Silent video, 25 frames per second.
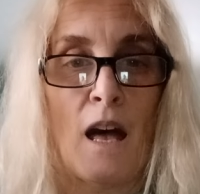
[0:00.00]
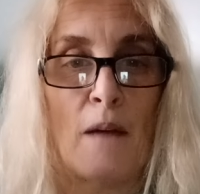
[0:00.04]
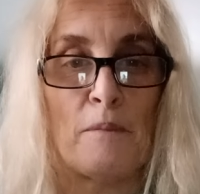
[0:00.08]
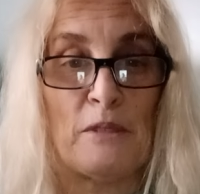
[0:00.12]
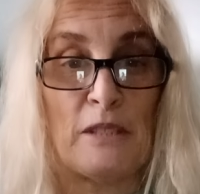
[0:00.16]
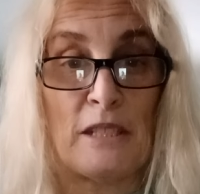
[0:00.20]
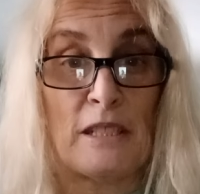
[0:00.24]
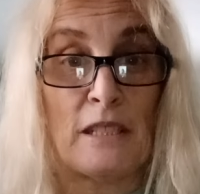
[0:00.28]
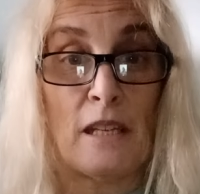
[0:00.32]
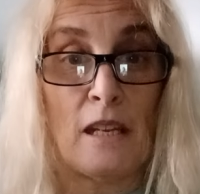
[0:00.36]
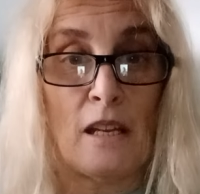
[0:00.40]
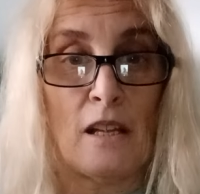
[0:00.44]

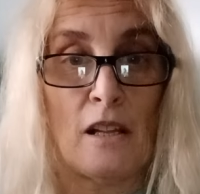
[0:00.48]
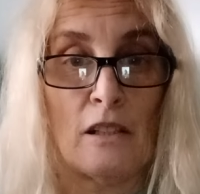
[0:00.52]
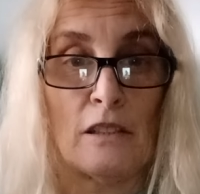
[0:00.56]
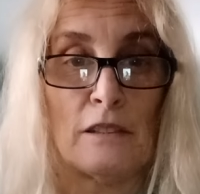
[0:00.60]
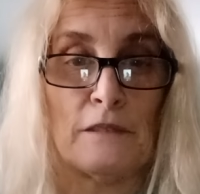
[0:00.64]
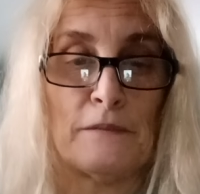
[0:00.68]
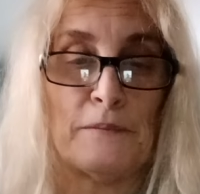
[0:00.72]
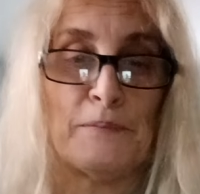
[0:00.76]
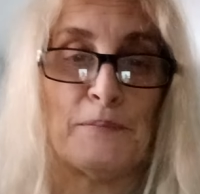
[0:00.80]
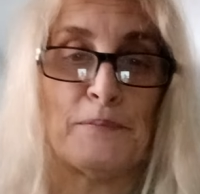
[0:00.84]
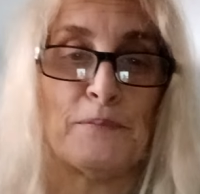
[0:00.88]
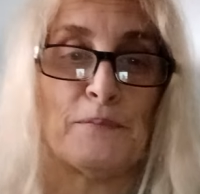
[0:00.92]
Still.
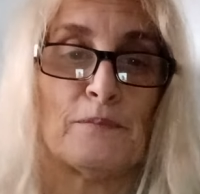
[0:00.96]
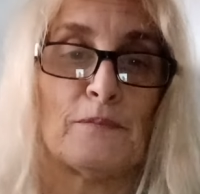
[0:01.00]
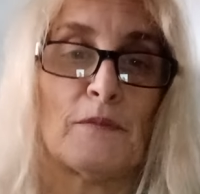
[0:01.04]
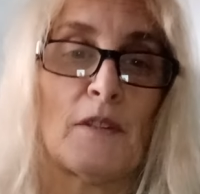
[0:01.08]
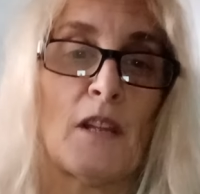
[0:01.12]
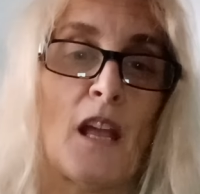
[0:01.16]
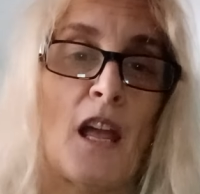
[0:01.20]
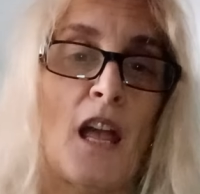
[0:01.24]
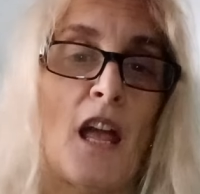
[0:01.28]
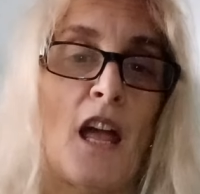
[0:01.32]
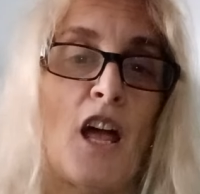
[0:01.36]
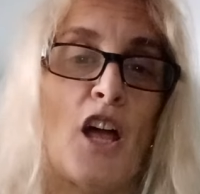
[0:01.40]

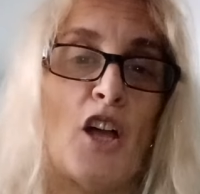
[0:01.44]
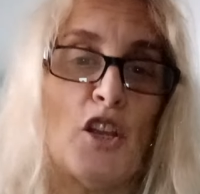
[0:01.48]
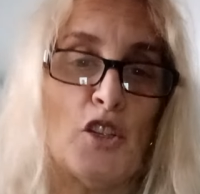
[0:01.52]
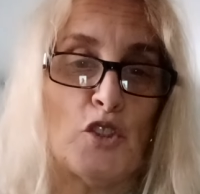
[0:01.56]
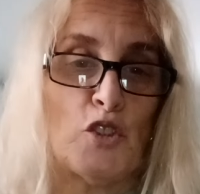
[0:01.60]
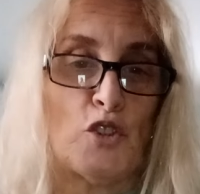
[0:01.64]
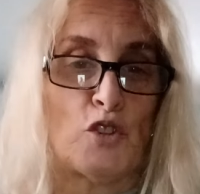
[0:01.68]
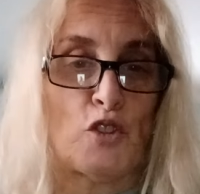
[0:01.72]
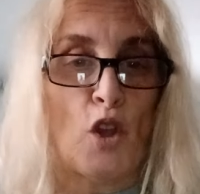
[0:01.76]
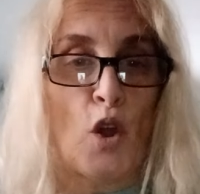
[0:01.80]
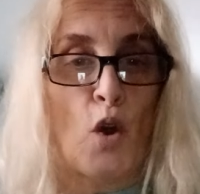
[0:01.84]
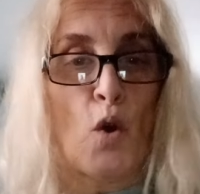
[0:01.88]

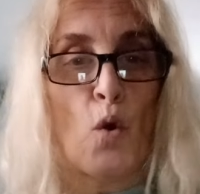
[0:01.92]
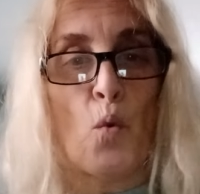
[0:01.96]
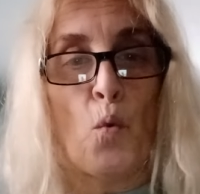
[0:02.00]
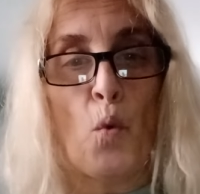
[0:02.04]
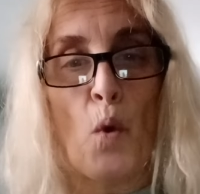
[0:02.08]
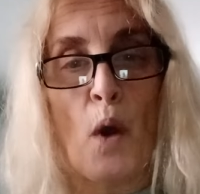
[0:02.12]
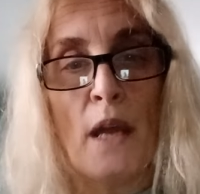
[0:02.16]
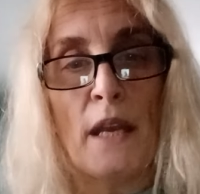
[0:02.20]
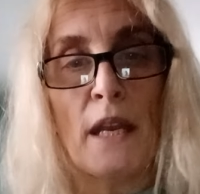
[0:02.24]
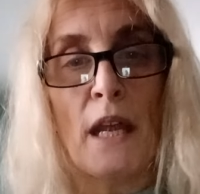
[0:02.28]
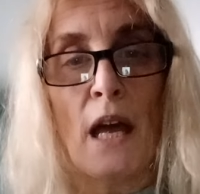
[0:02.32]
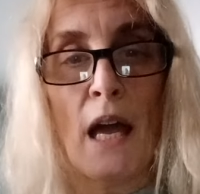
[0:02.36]
So
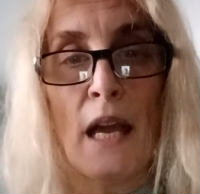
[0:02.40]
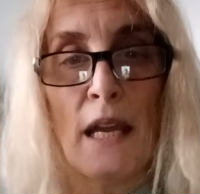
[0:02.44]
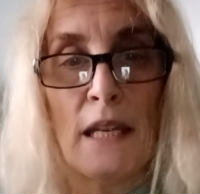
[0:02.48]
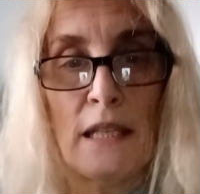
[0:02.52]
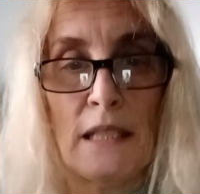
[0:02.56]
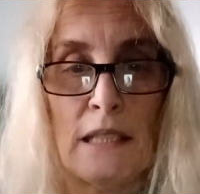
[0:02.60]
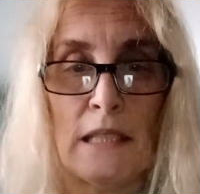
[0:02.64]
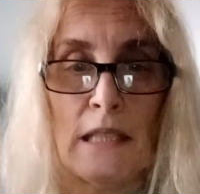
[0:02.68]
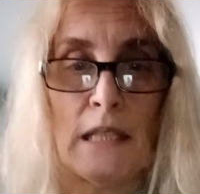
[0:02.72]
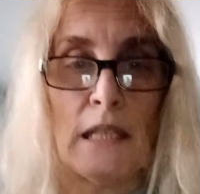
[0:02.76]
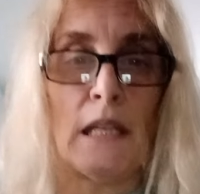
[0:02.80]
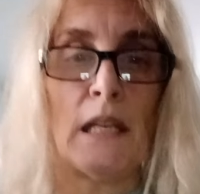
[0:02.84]
what I
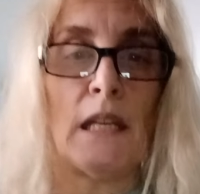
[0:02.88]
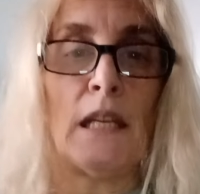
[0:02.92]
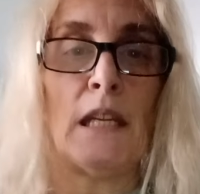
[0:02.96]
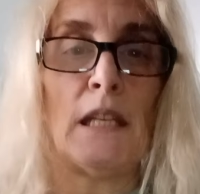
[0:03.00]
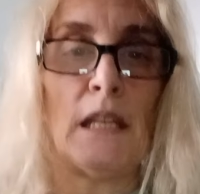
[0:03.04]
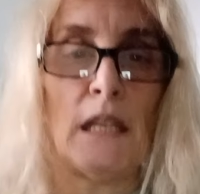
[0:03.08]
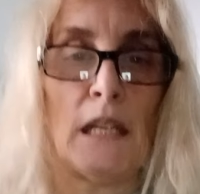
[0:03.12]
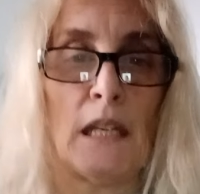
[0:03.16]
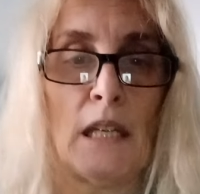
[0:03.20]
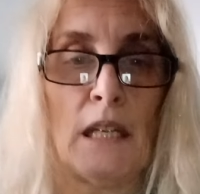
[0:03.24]
did